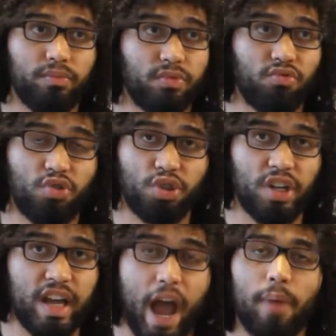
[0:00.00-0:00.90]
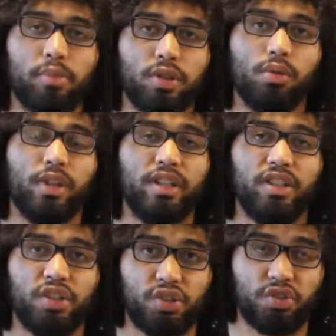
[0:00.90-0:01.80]
She absolutely
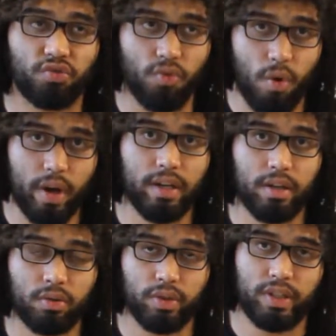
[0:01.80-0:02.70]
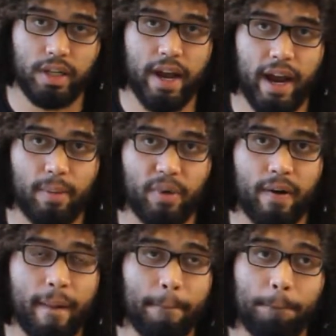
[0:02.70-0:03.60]
destroyed Christina Hammer.